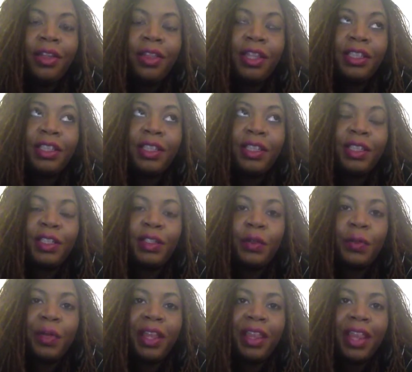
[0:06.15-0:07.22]
This is
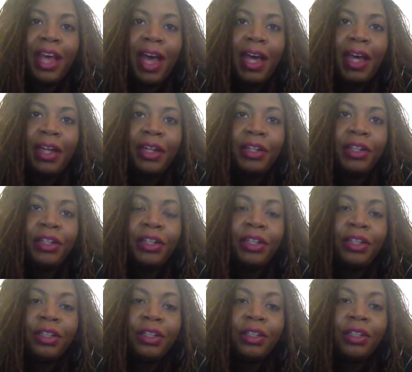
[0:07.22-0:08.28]
assuming that
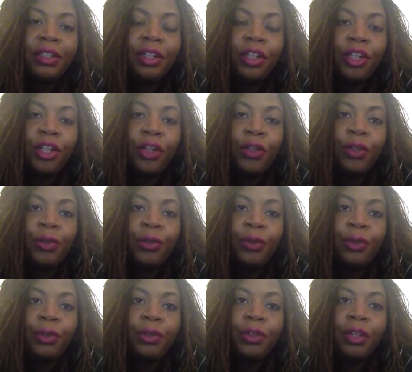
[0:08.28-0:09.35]

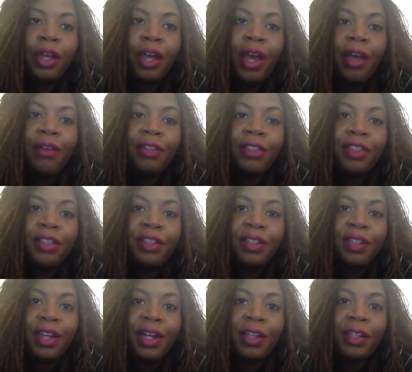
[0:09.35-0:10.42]
you have a sister
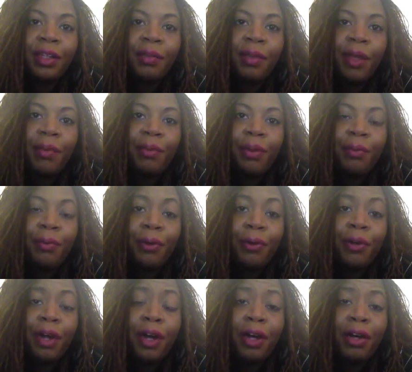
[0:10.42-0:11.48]
lock that maybe
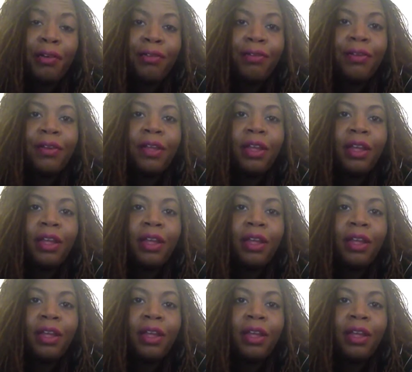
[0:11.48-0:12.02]
broke off